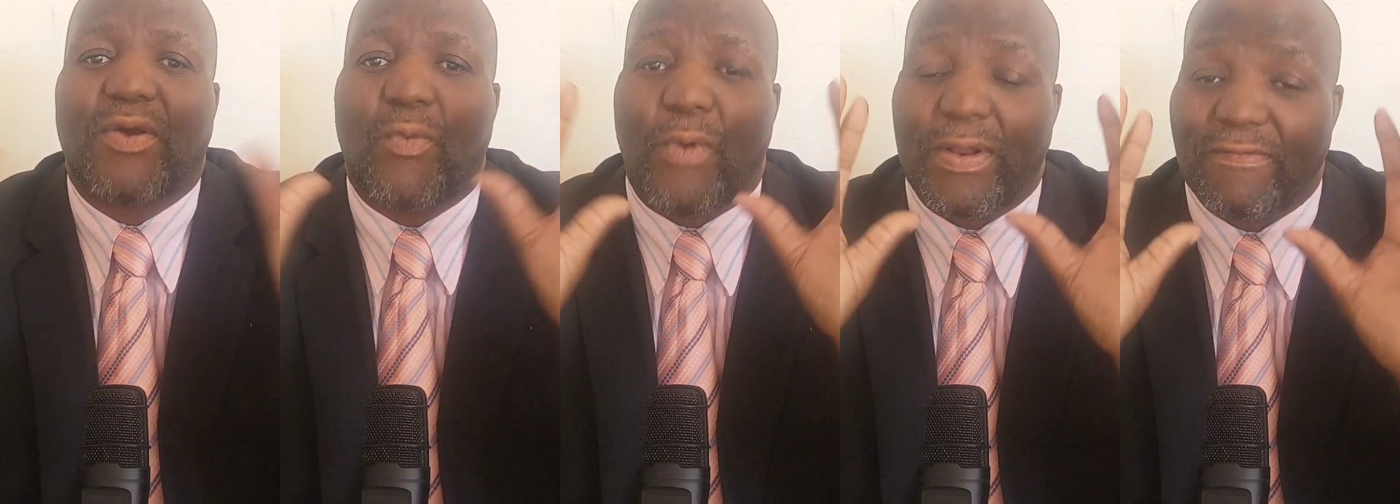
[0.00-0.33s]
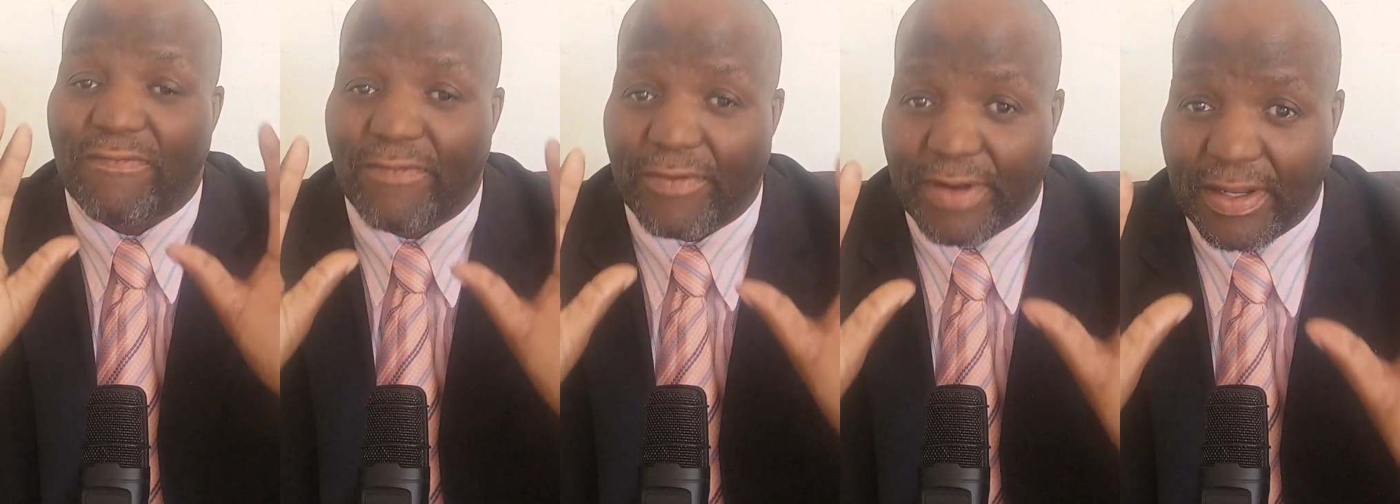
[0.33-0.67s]
When
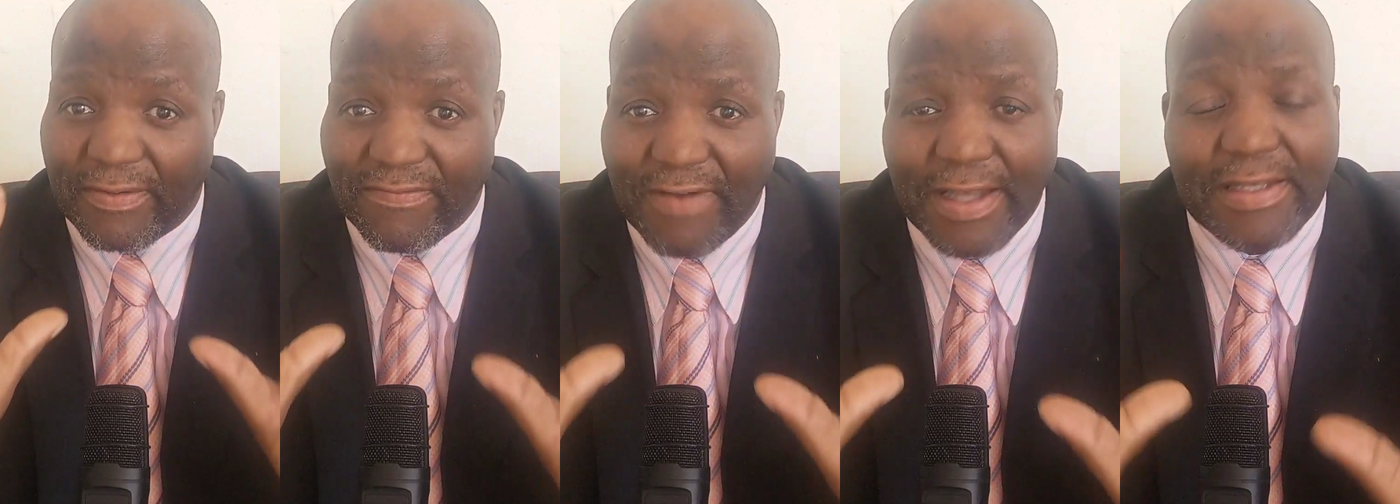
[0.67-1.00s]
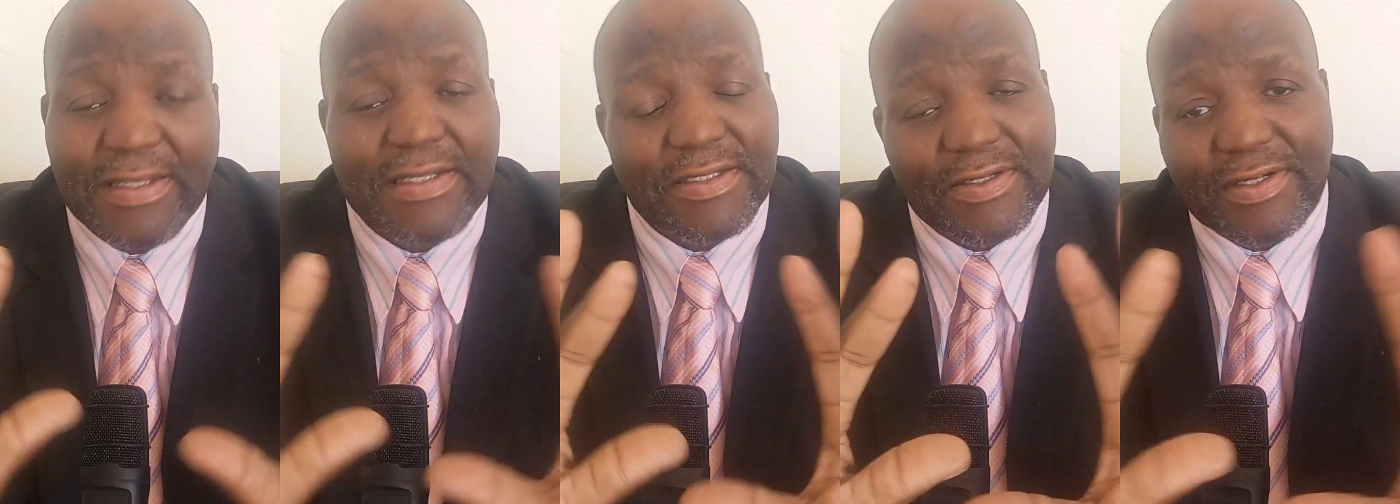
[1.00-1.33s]
foreign
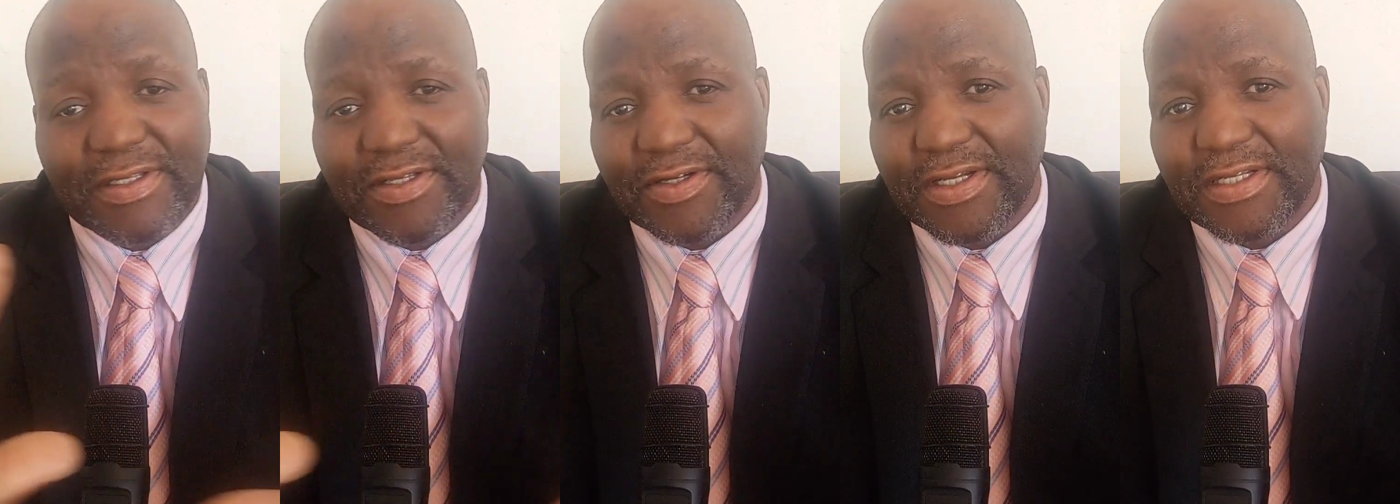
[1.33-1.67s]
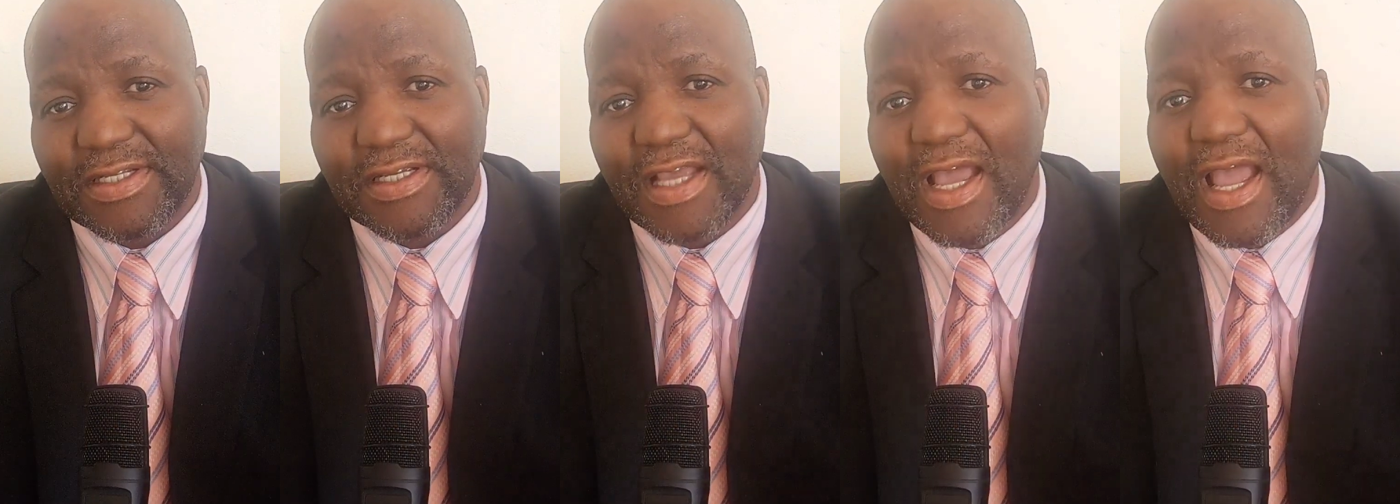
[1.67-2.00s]
funders
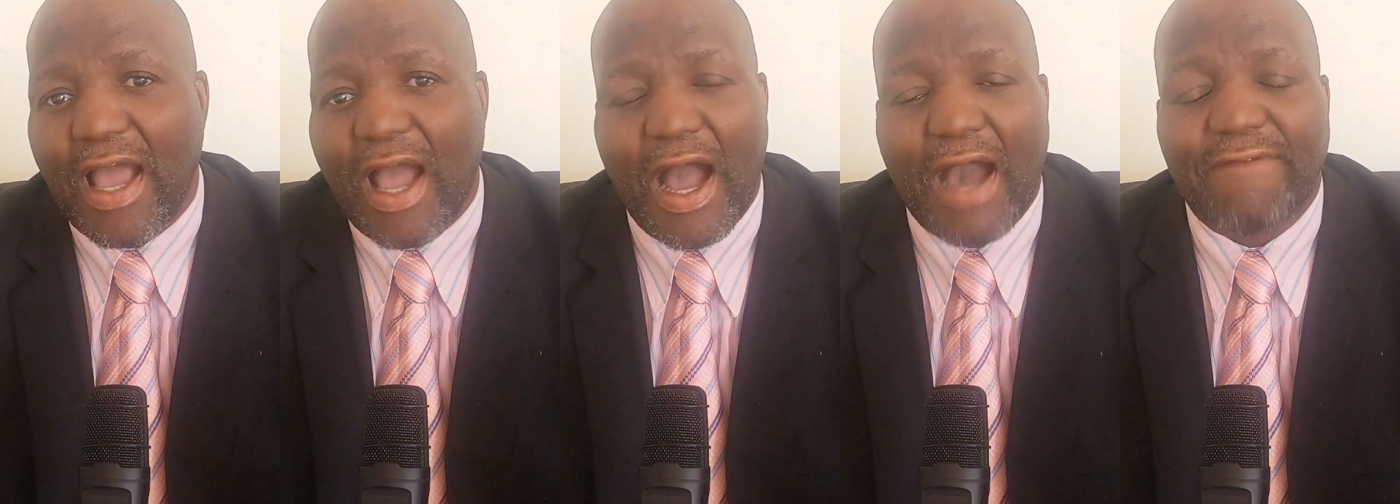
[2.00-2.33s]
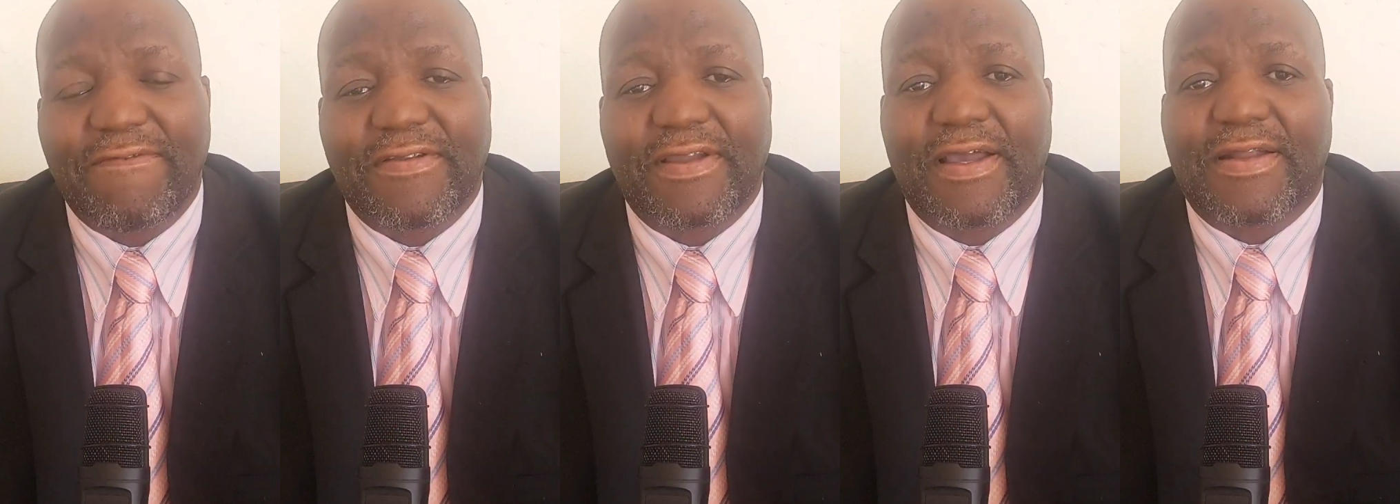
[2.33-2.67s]
retreat,
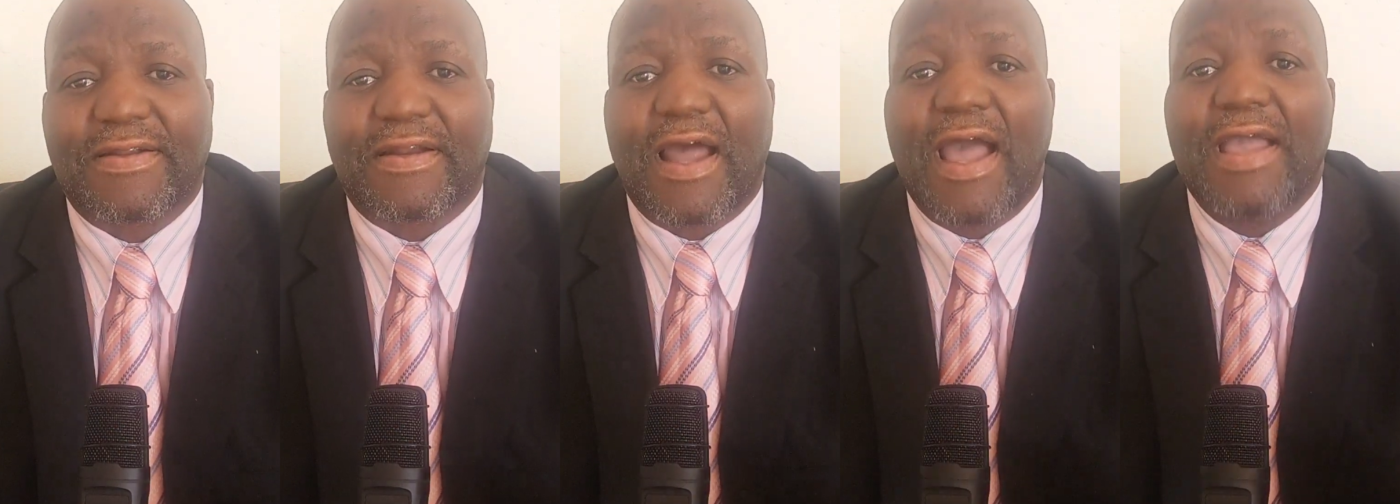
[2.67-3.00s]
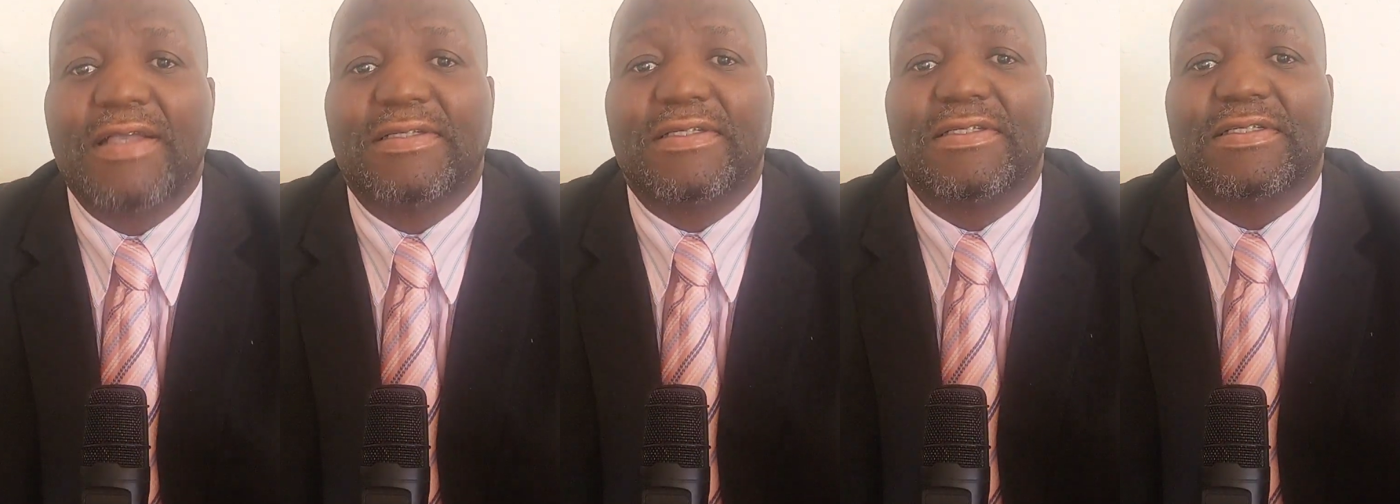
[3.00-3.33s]
Africa
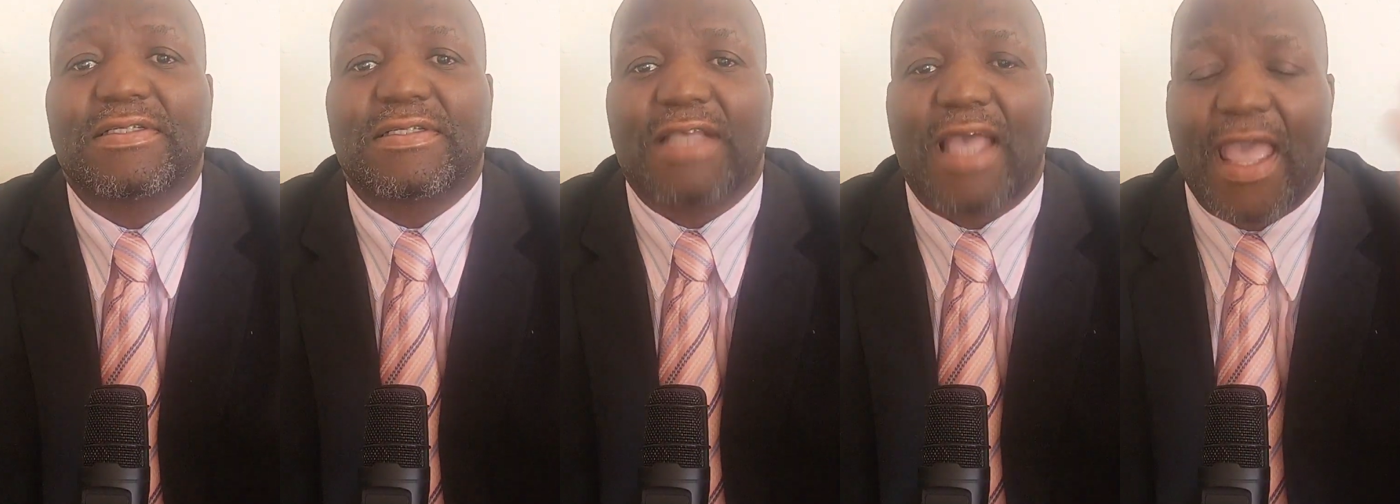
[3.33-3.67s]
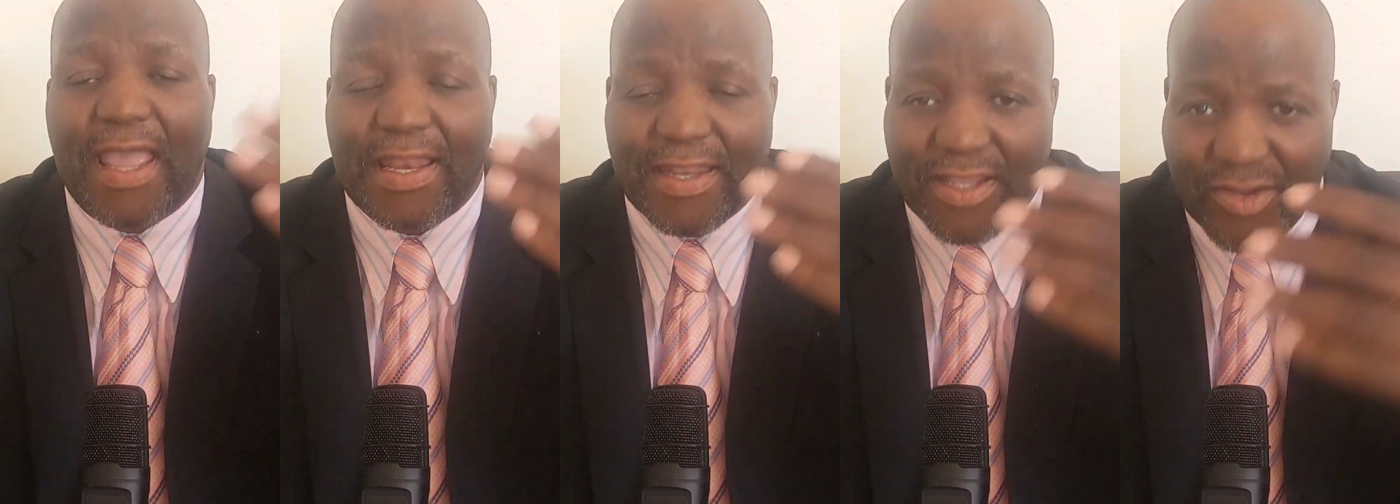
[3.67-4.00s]
rises
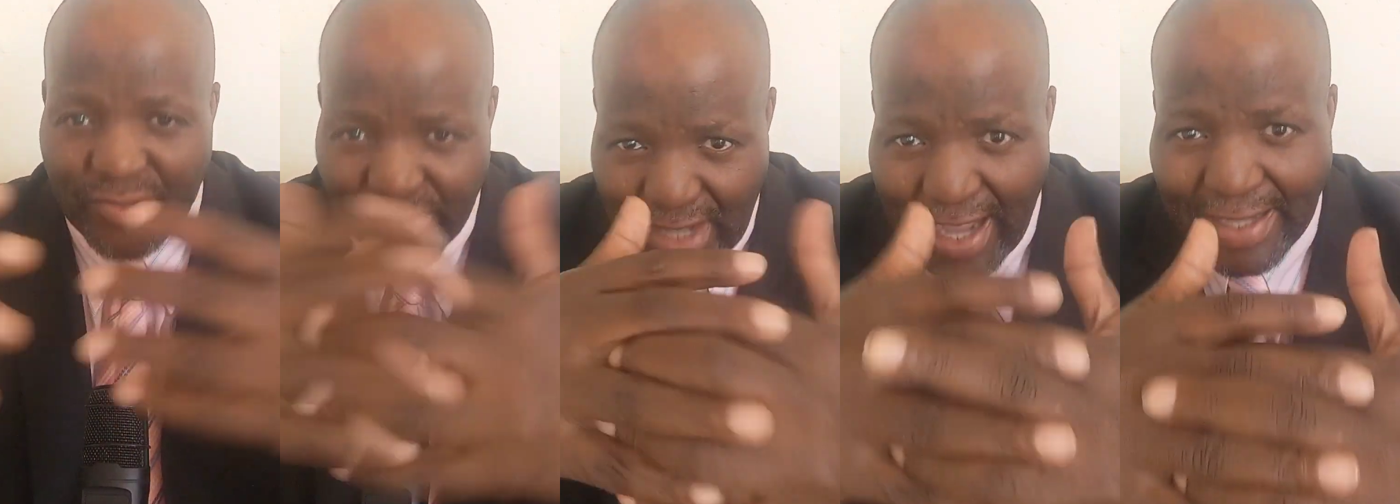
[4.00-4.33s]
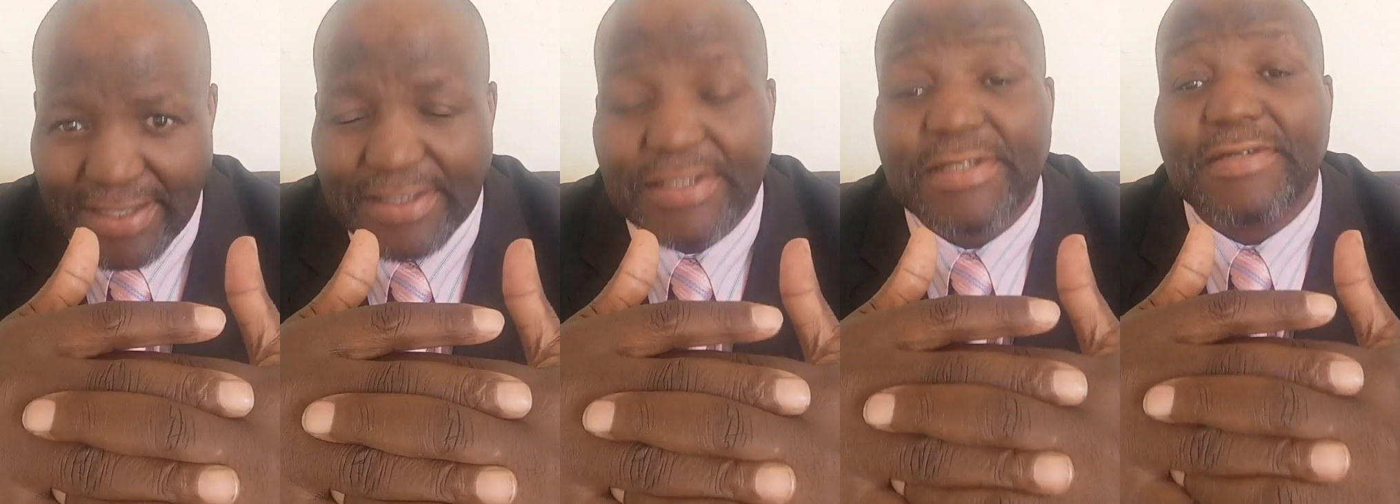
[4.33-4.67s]
and
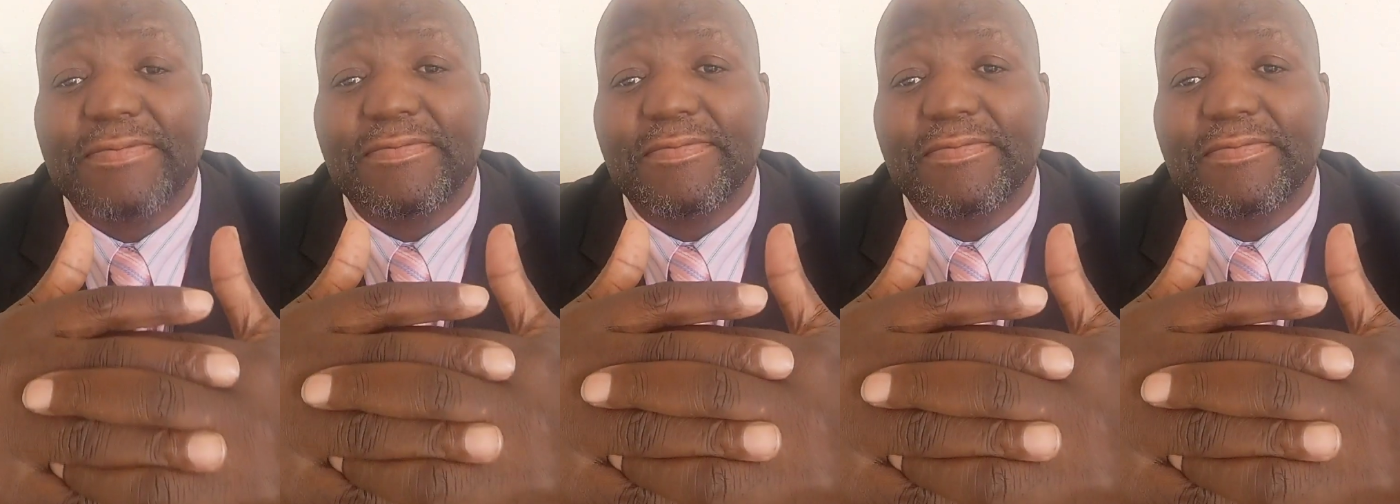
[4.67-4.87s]
unites.